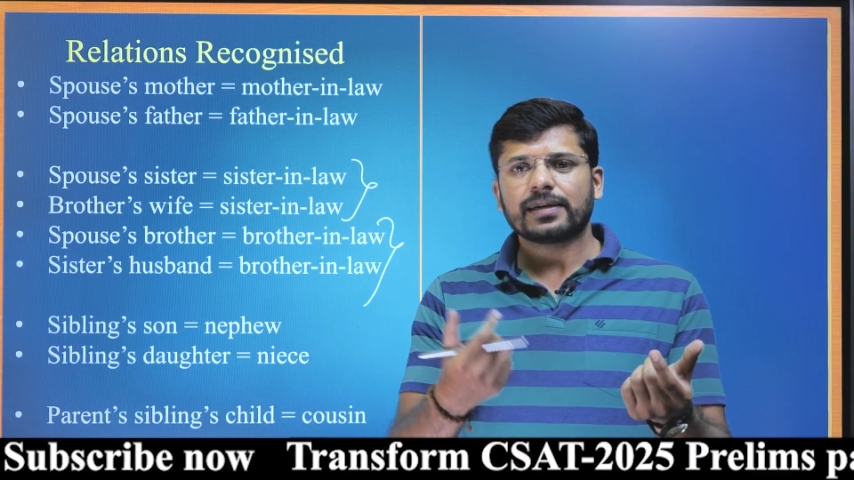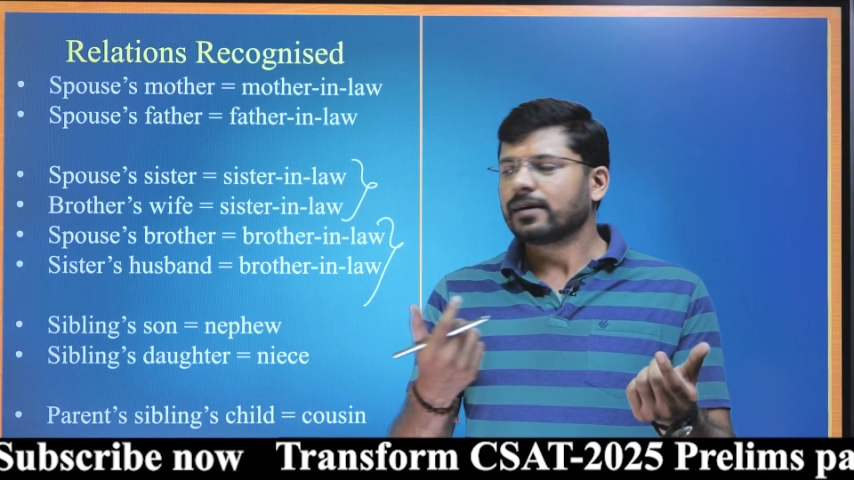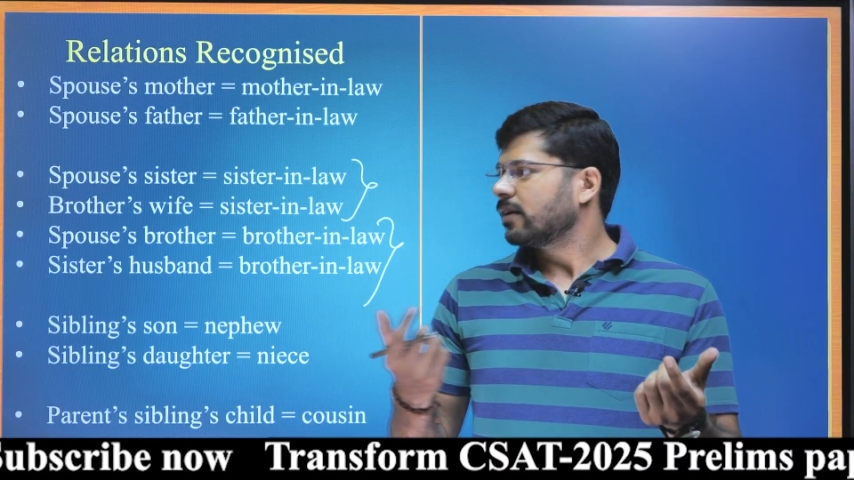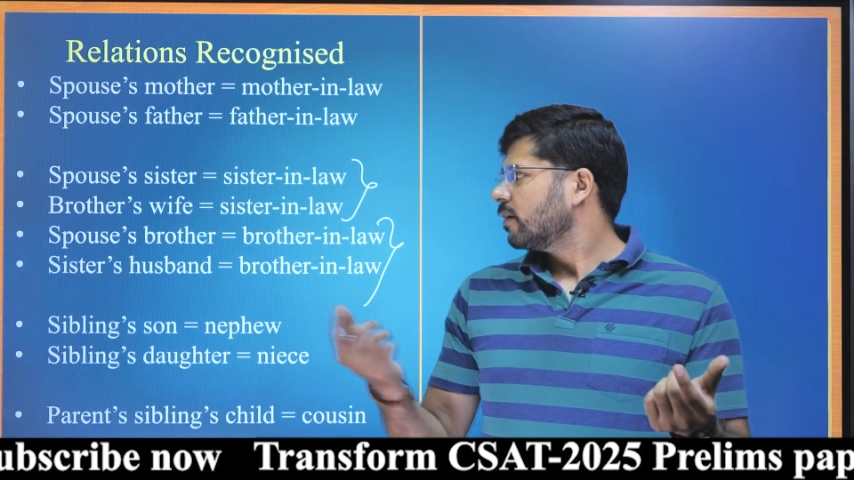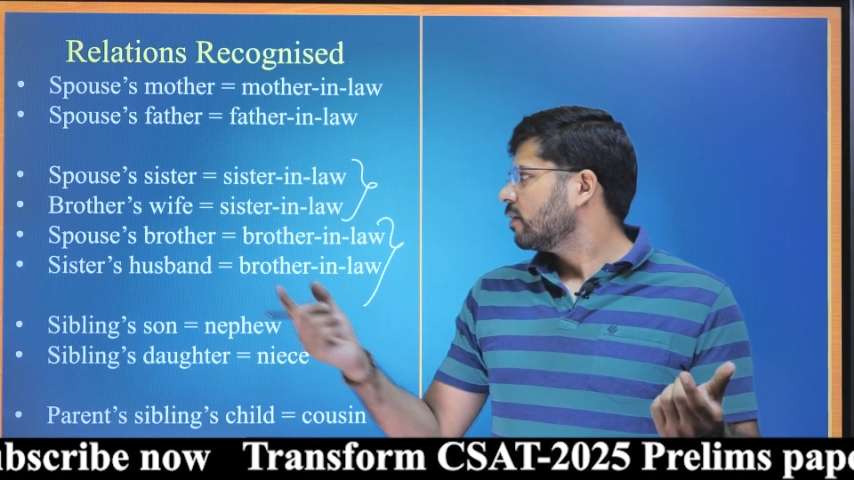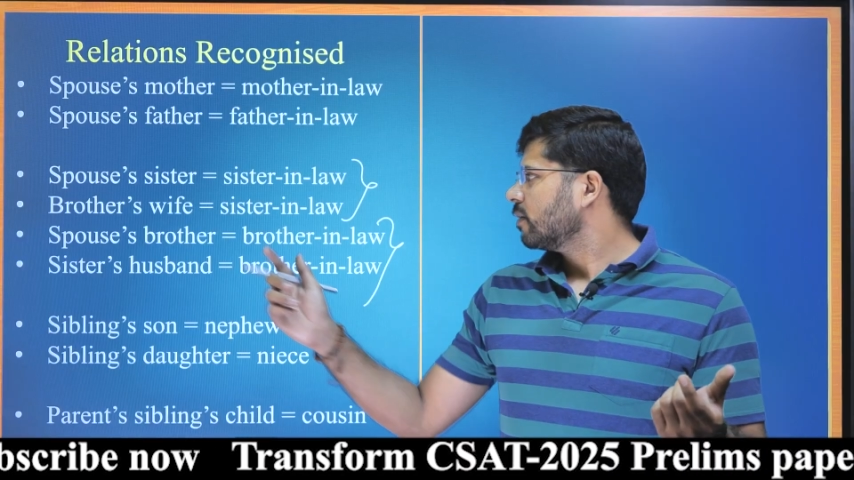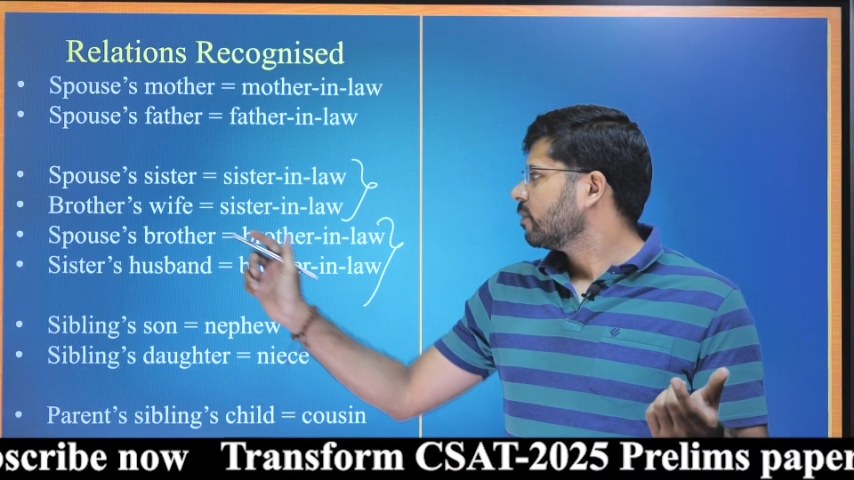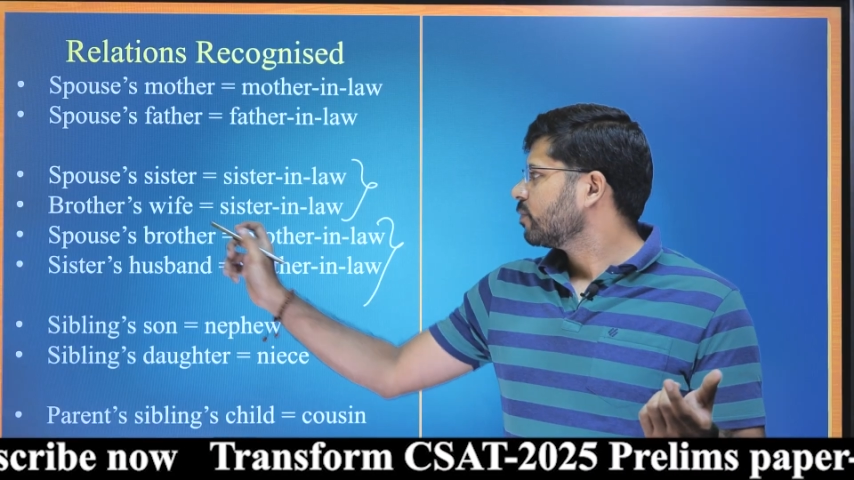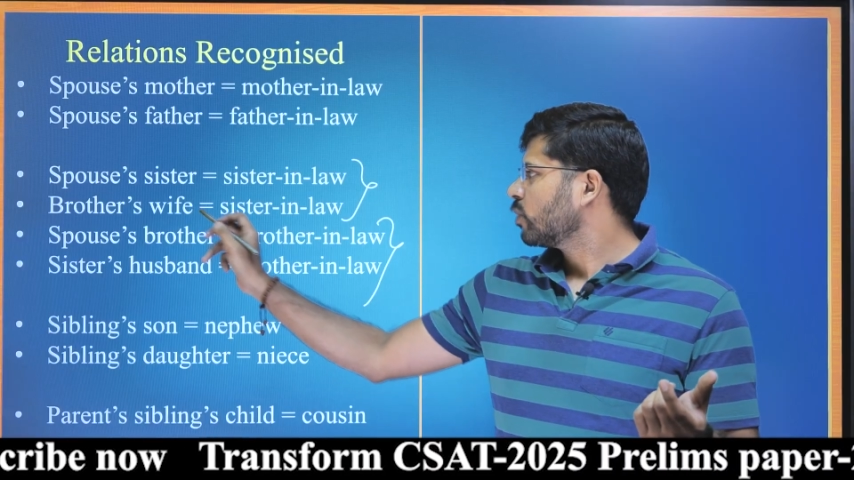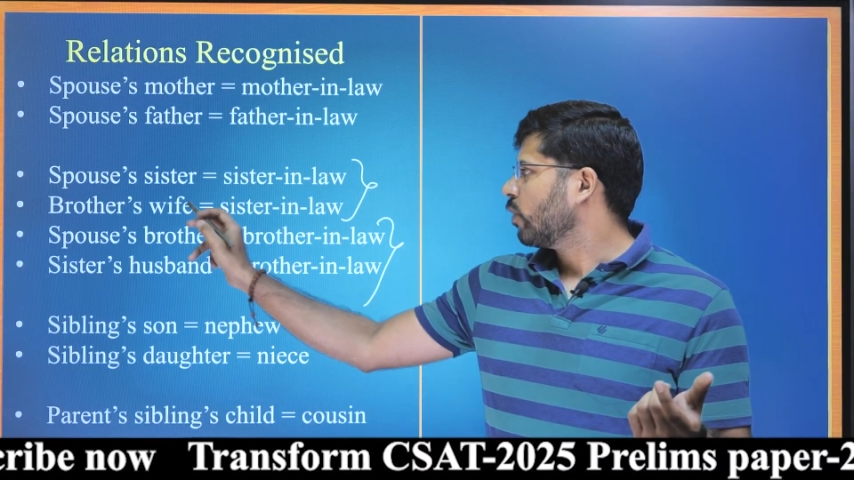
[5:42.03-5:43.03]

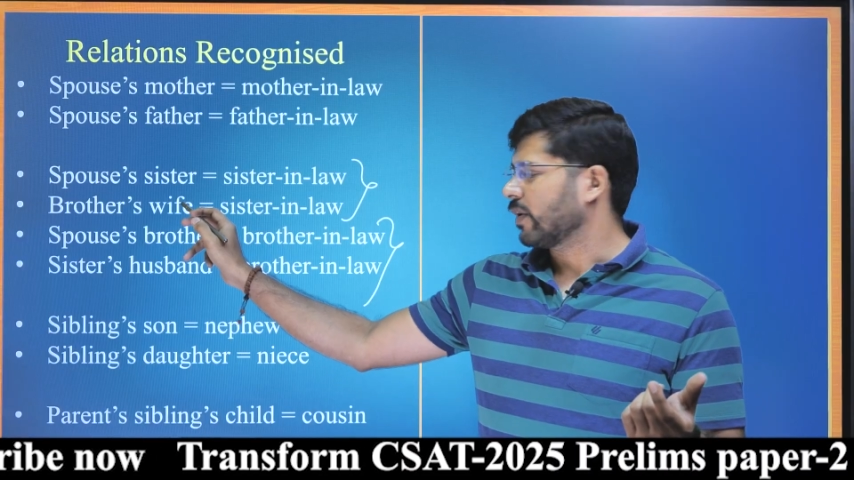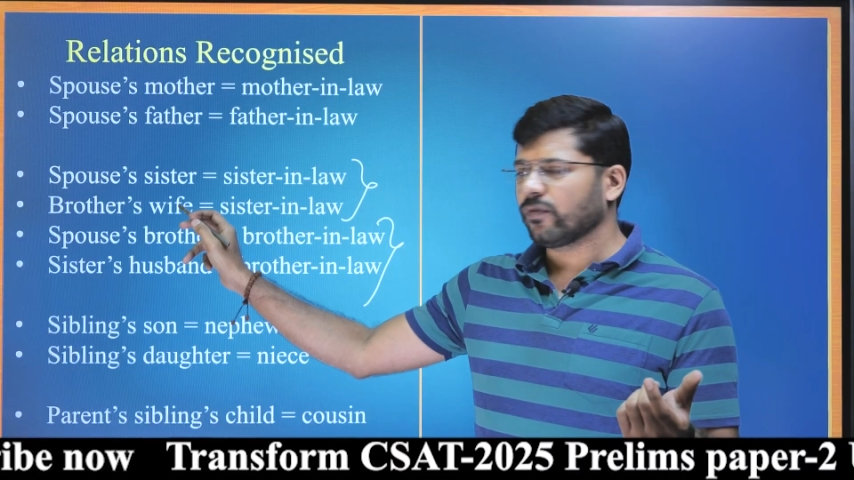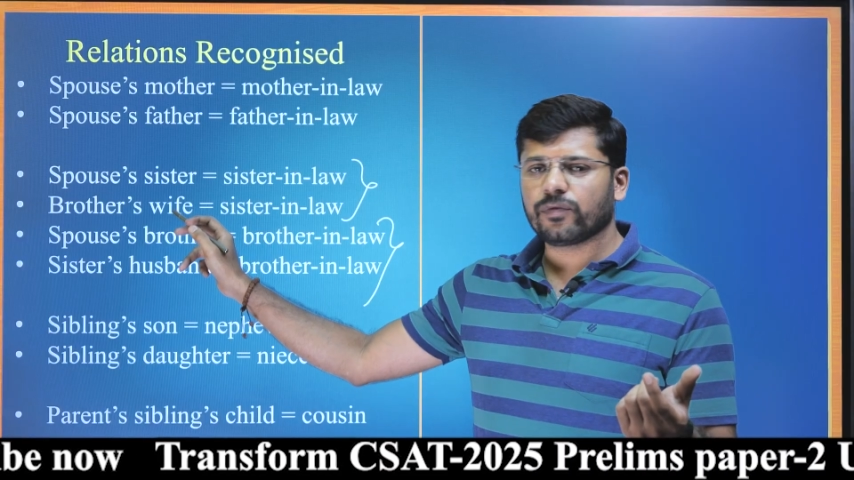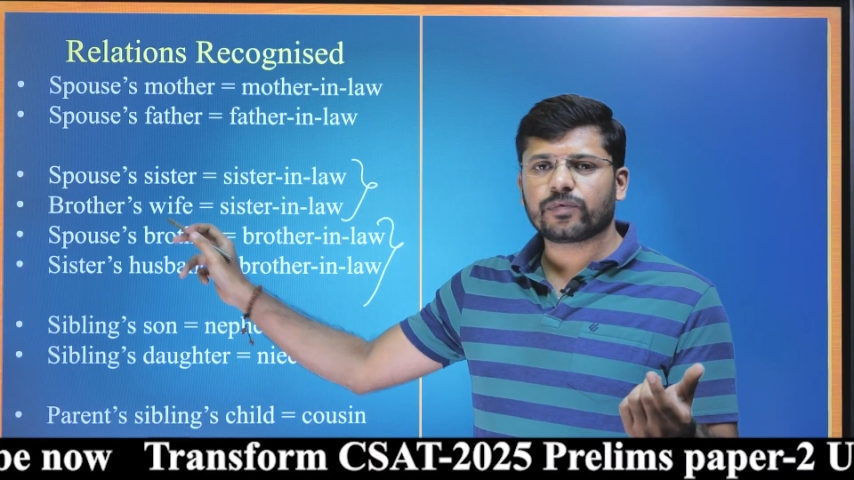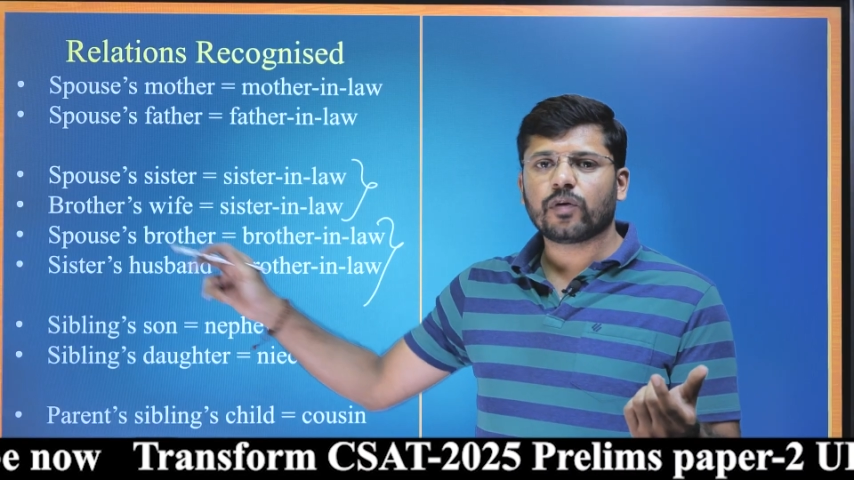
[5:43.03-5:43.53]
wife.